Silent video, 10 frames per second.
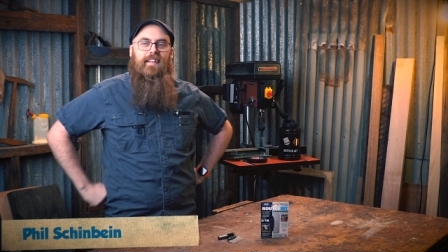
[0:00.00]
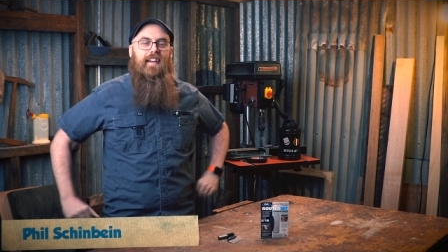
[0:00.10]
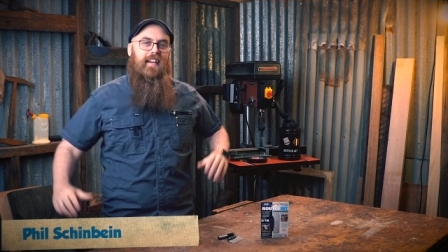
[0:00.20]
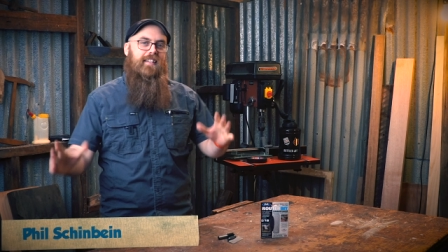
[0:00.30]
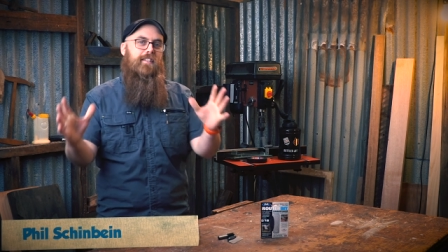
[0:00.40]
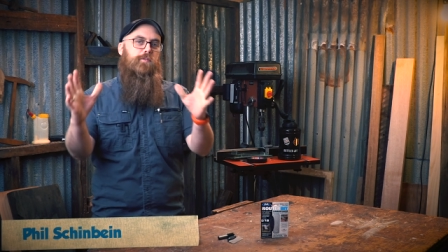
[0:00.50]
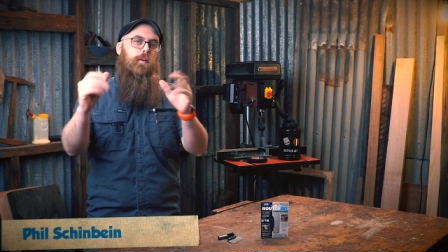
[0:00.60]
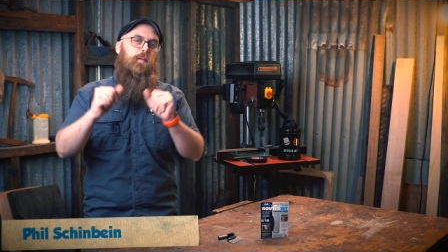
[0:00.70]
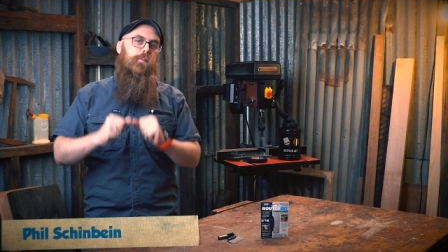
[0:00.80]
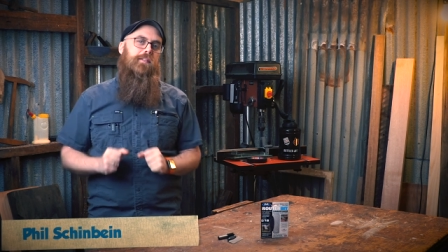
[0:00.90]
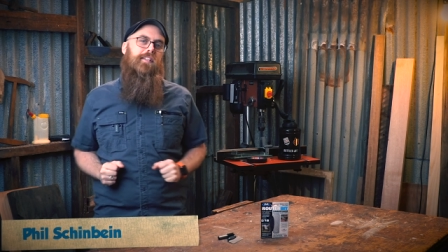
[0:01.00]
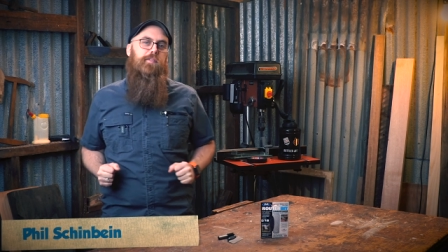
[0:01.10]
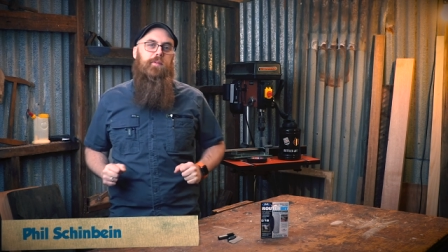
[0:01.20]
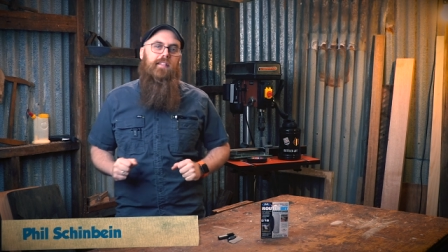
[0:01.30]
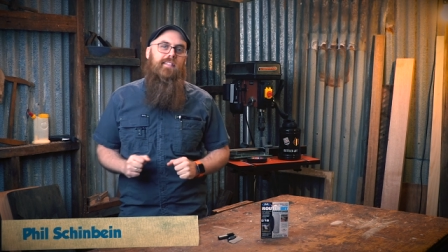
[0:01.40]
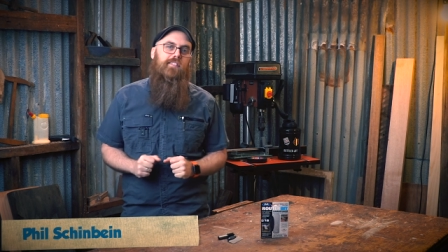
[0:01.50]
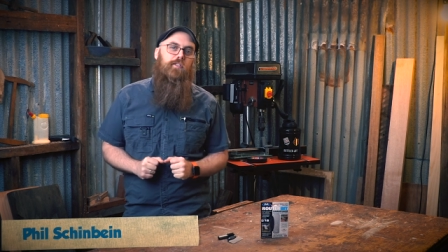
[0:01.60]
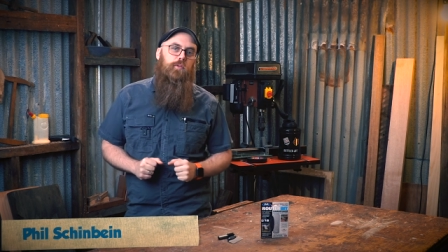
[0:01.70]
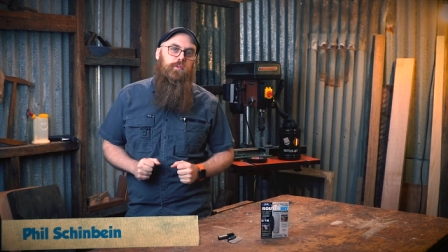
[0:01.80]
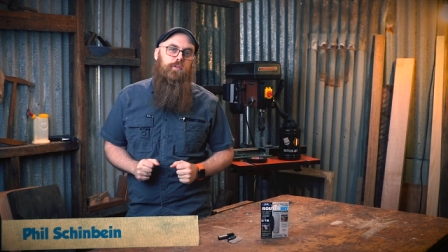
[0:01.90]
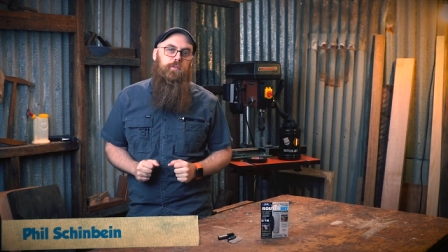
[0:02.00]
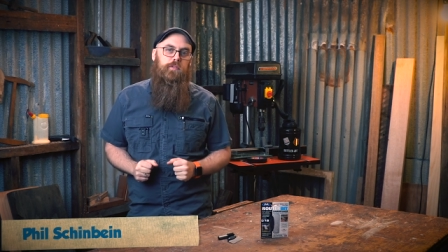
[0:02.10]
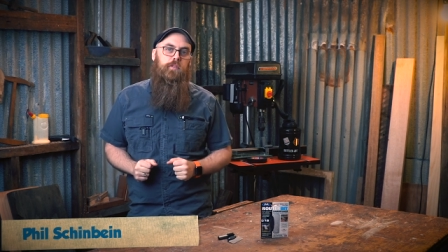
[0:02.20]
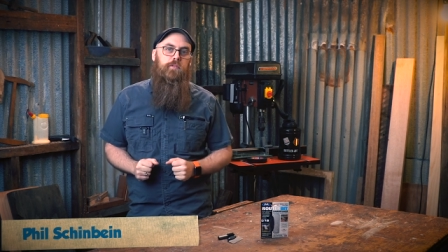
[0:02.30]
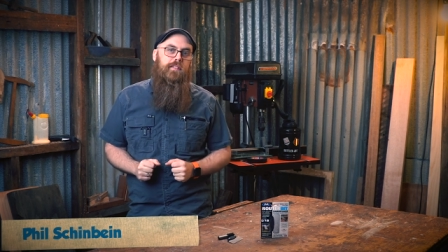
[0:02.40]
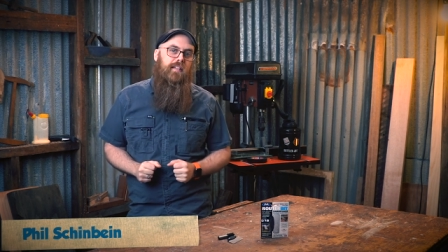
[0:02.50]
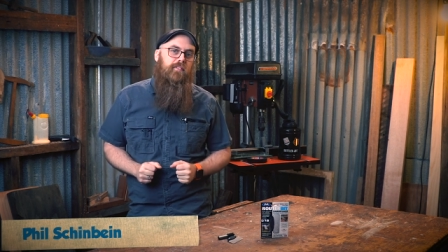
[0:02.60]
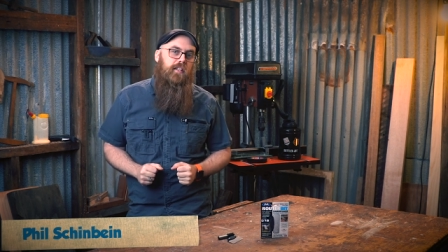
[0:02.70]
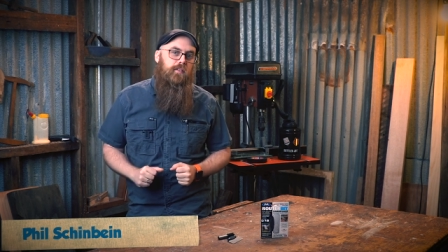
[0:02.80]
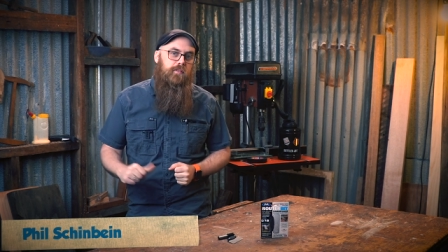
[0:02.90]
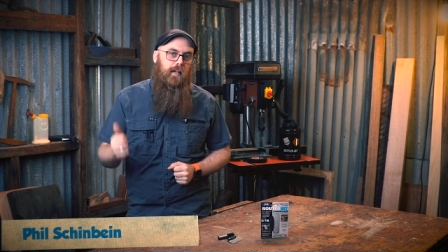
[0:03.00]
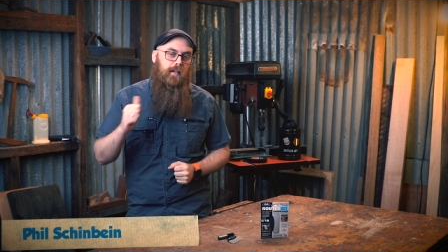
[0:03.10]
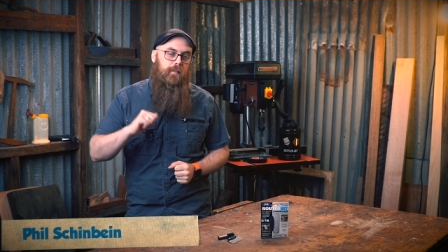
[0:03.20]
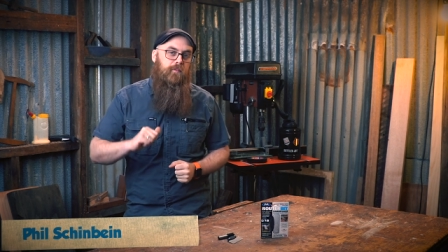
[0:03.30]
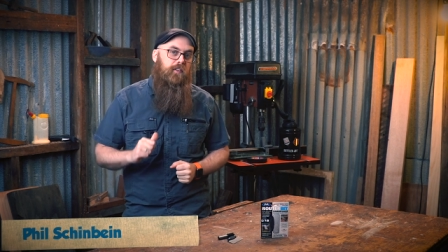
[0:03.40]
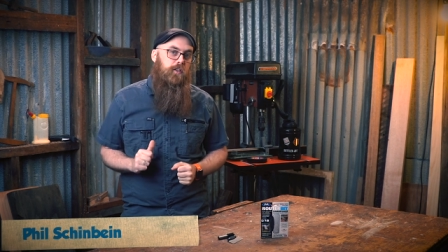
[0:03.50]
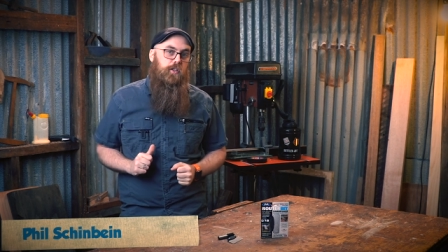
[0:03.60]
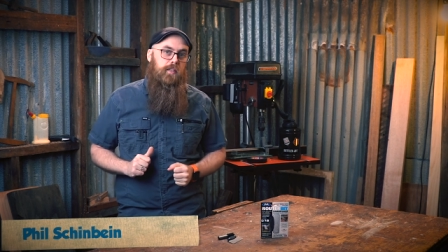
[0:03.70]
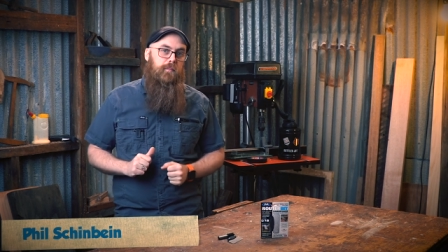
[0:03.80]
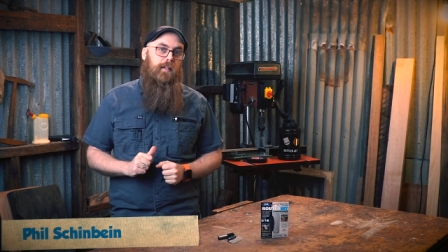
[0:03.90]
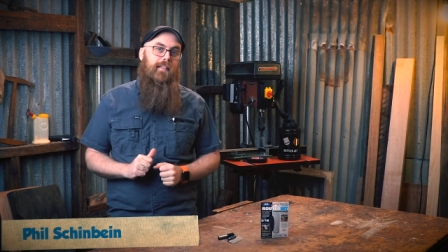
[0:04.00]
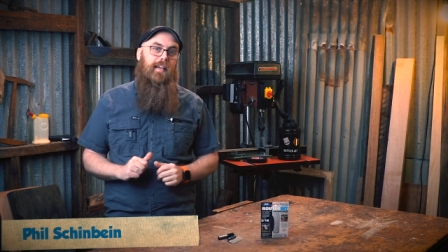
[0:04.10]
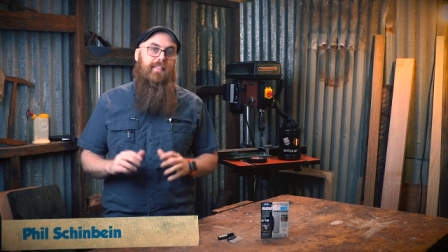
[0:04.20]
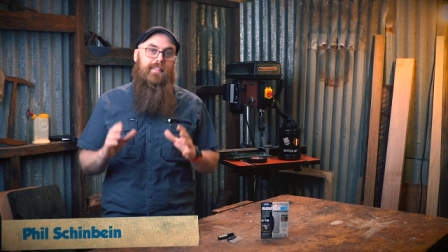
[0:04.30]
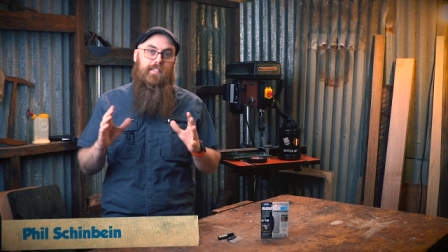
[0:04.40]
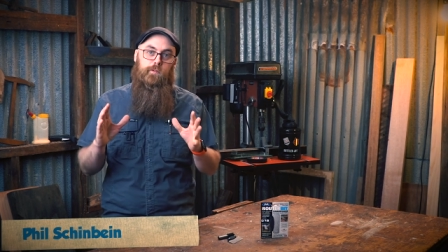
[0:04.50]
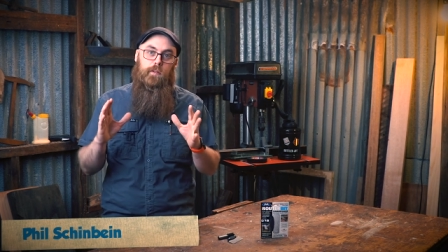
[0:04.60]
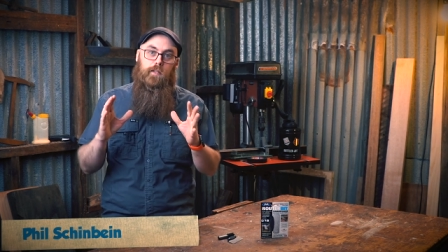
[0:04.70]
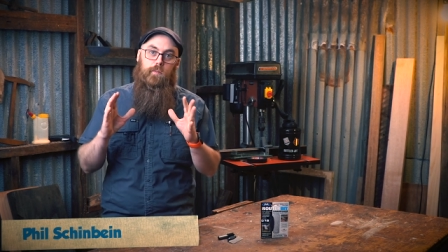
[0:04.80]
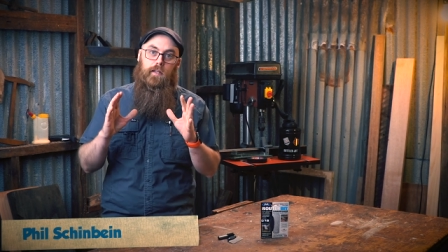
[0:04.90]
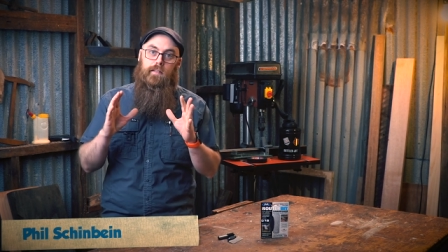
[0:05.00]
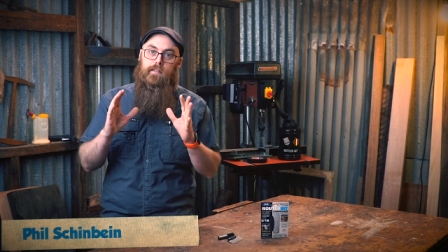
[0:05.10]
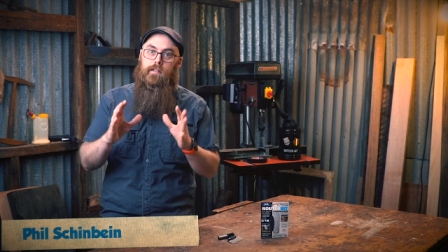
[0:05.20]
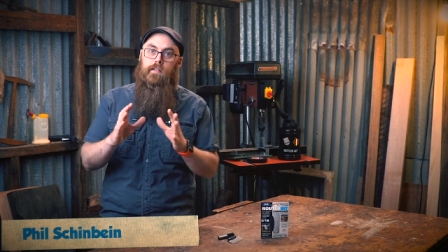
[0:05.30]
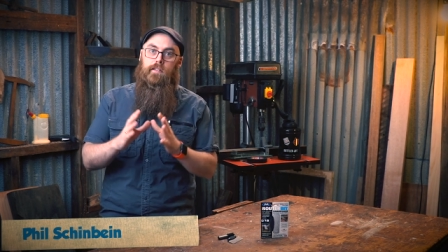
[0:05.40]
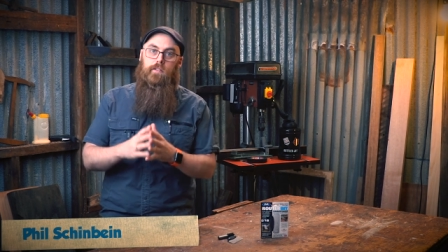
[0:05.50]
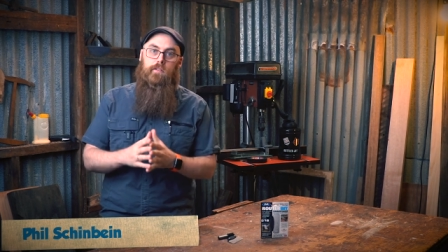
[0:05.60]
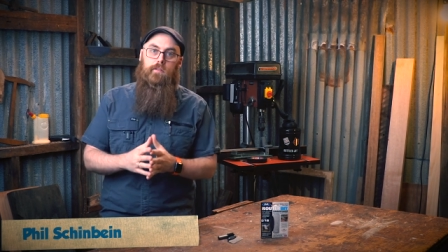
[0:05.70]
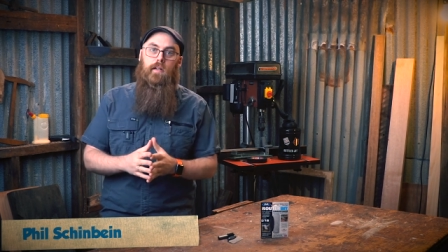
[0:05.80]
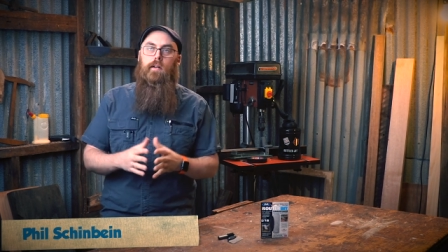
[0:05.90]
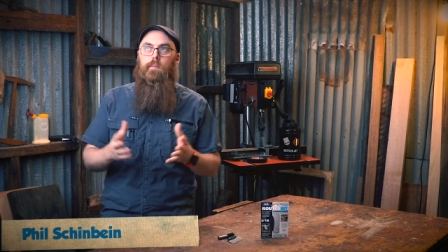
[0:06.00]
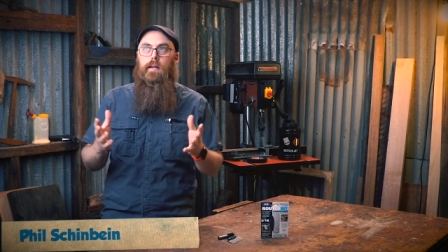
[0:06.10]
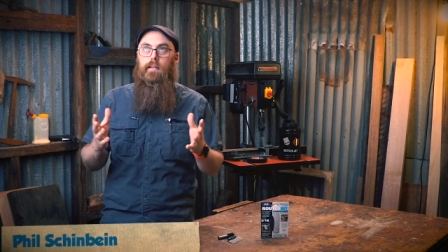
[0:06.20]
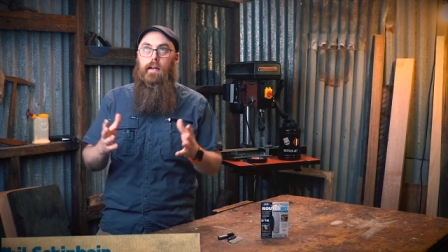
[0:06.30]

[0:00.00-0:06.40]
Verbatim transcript: Hey kids, welcome to another one of these Cool Tool Tuesday videos. I'm Phil Shinbein, and this week we're gonna talk to you, well,